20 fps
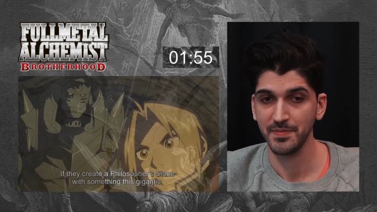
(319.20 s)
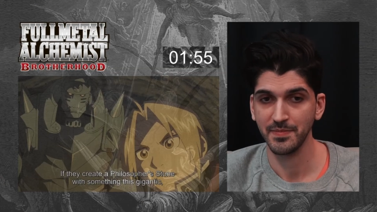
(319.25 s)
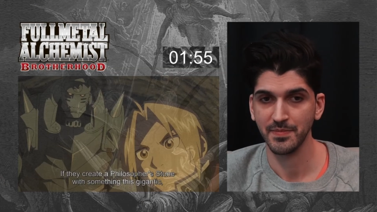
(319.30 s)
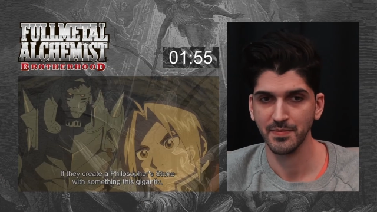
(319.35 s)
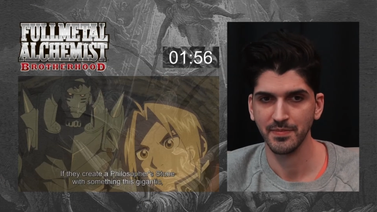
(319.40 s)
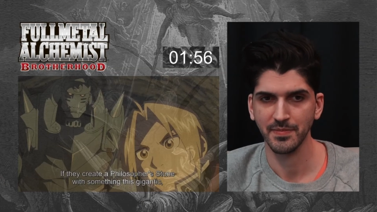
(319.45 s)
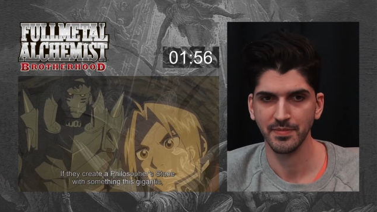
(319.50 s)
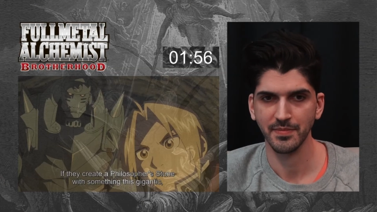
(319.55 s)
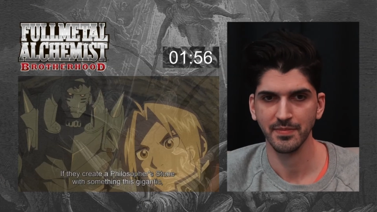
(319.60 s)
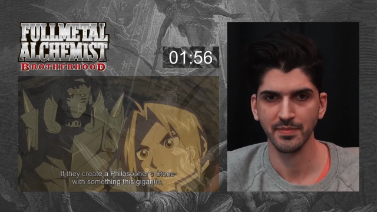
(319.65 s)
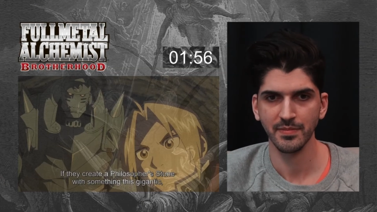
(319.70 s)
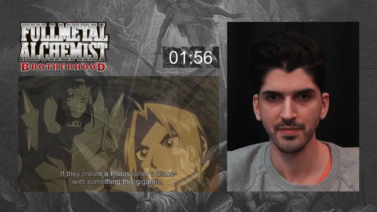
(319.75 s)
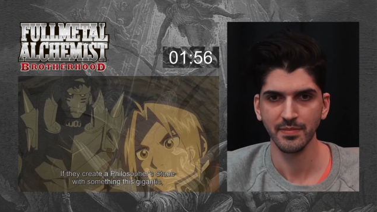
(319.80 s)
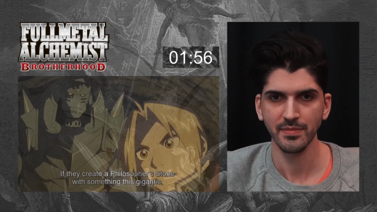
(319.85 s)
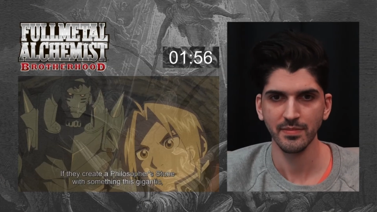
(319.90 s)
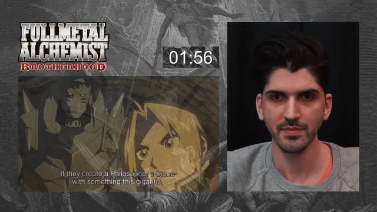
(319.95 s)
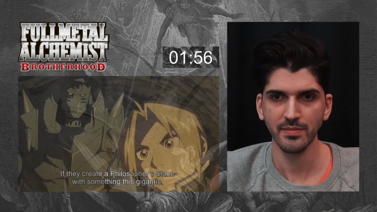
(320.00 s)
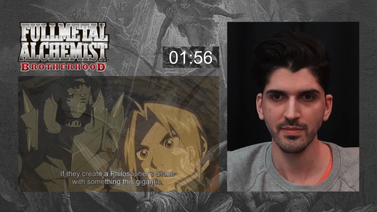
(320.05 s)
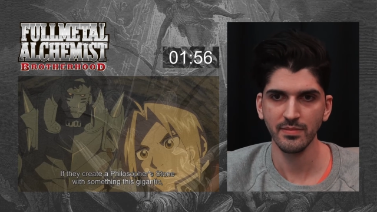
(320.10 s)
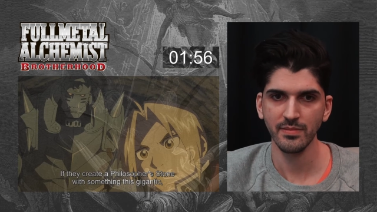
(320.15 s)

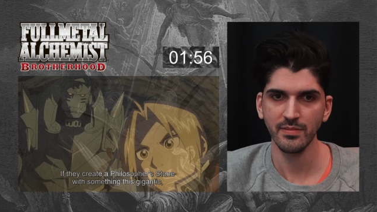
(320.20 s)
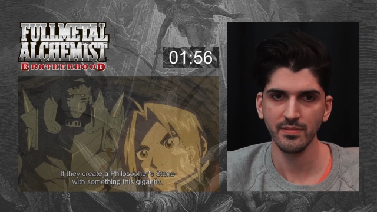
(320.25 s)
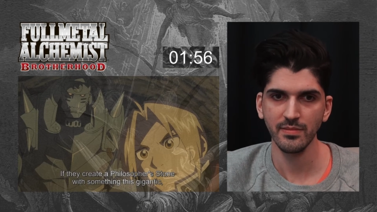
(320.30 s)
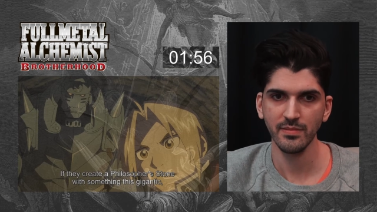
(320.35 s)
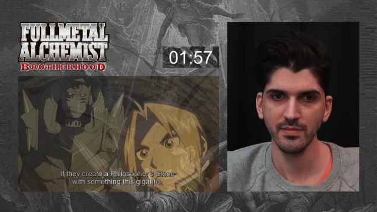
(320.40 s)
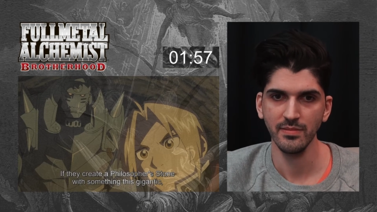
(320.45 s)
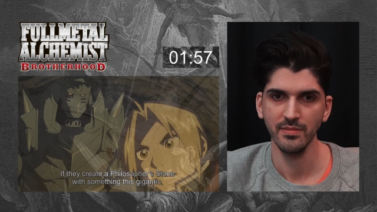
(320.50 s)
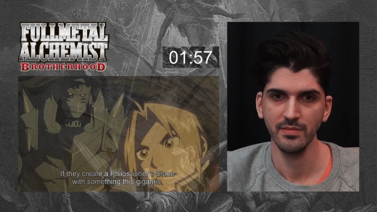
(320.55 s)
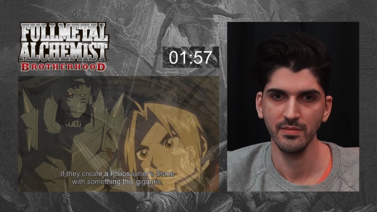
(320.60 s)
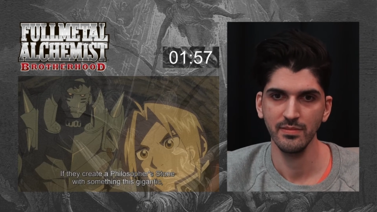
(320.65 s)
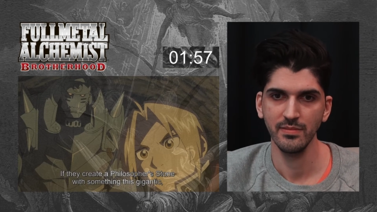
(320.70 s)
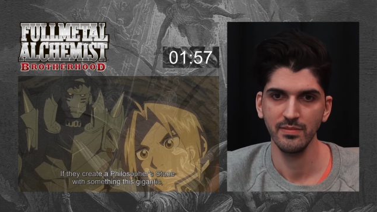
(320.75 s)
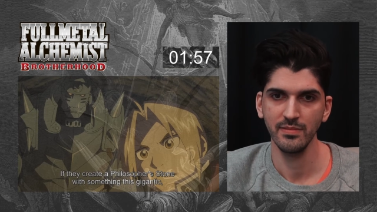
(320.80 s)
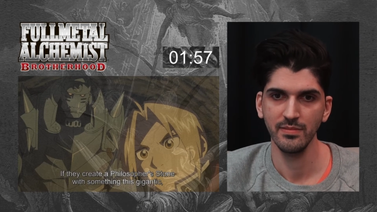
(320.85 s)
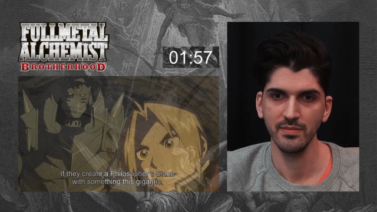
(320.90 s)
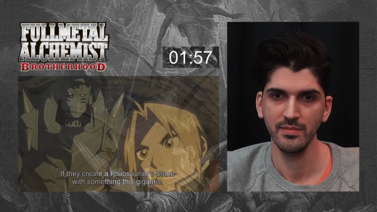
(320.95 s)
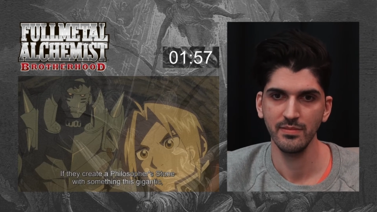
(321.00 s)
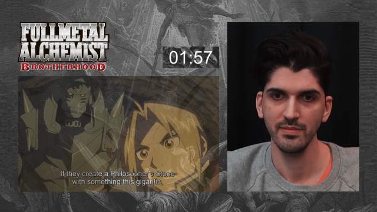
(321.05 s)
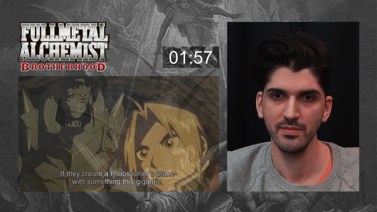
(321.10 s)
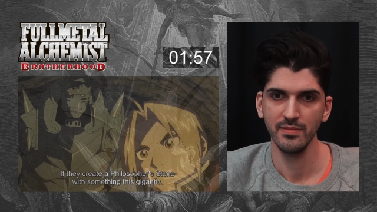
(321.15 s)

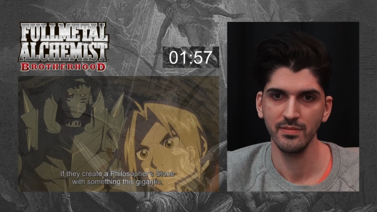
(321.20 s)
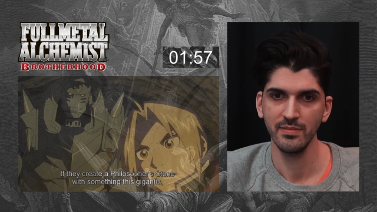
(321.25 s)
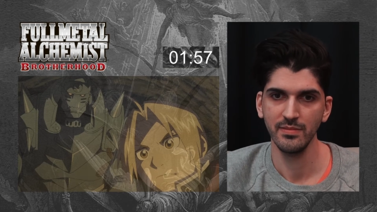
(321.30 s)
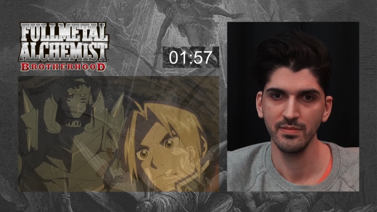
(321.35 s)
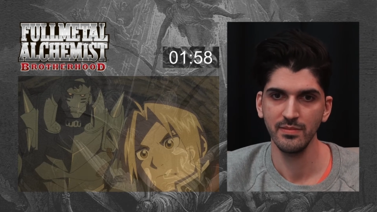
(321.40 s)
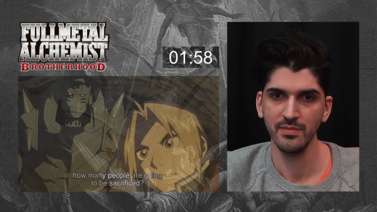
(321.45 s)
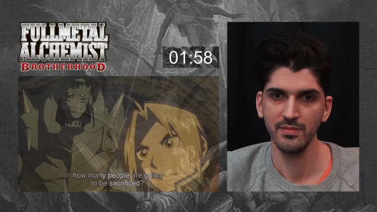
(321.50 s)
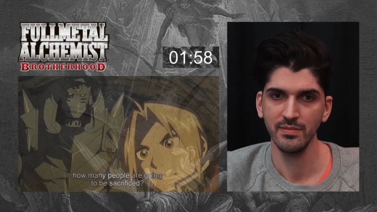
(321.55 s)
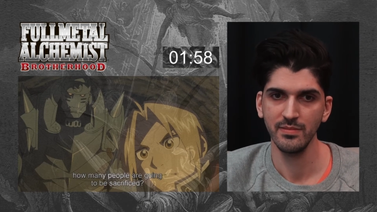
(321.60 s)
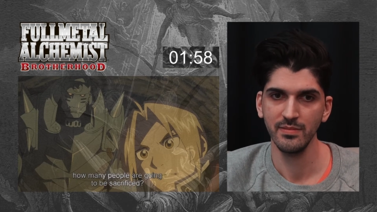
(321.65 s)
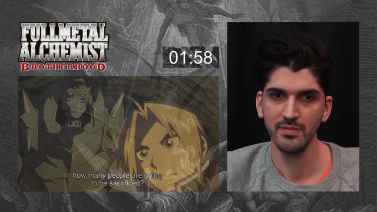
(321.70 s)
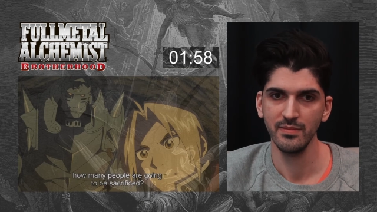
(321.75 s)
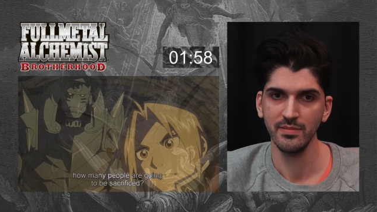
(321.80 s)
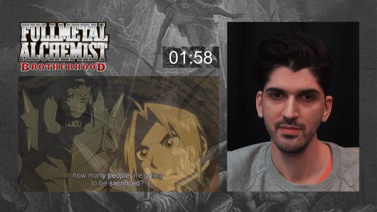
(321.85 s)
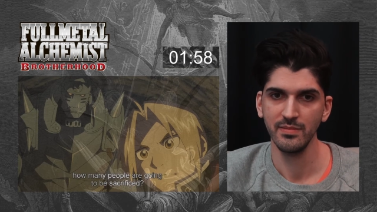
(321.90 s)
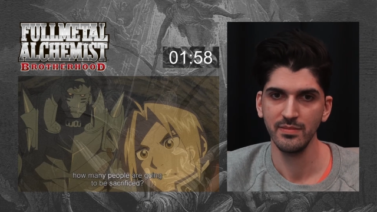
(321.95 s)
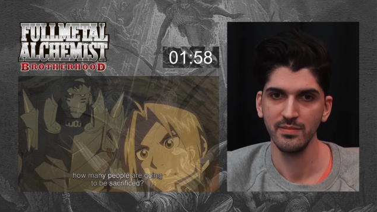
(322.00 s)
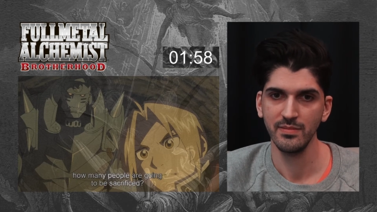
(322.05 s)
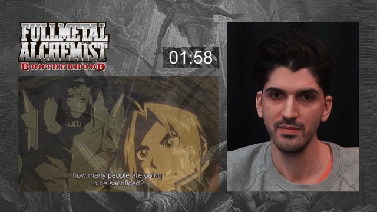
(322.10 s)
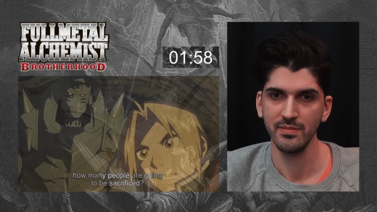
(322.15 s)

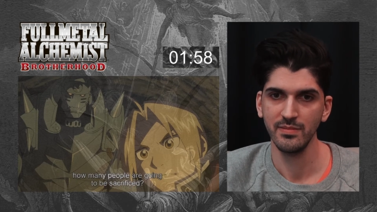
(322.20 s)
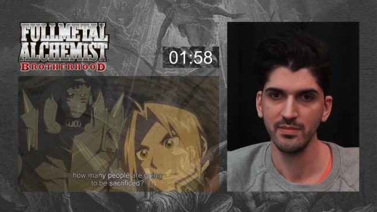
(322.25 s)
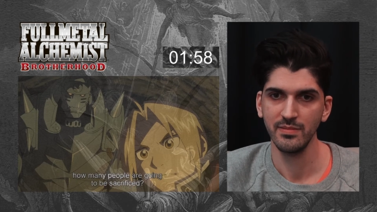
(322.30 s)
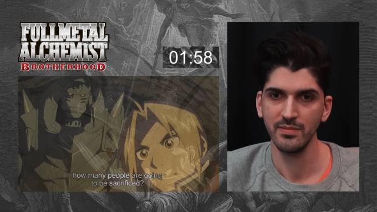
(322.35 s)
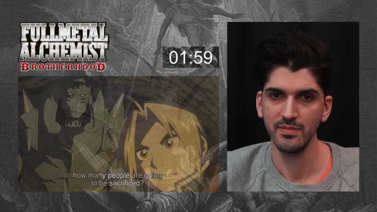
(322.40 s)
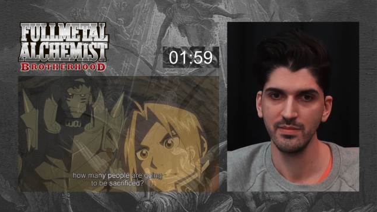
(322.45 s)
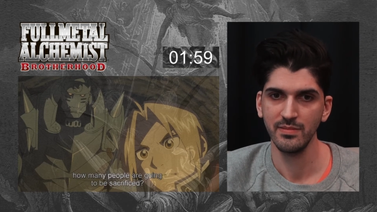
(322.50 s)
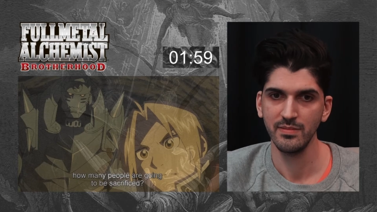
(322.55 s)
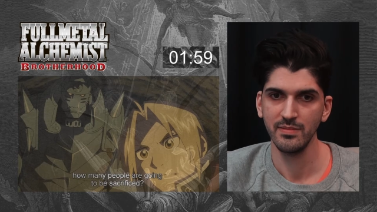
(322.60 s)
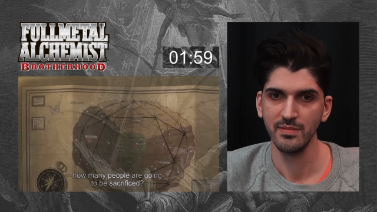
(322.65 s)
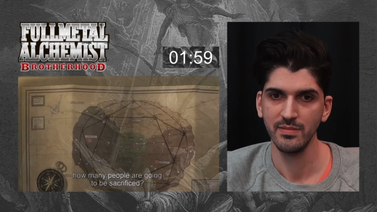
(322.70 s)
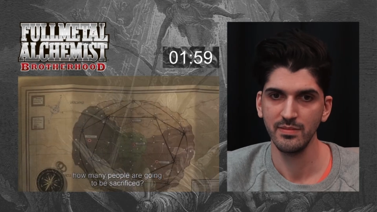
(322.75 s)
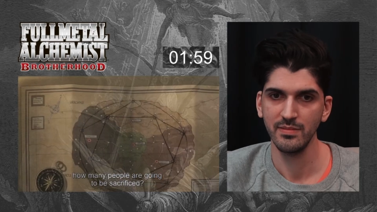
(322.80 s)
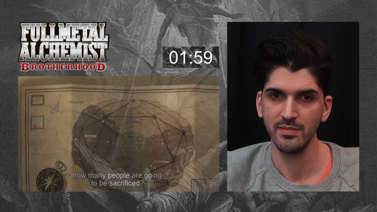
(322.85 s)
[no speech]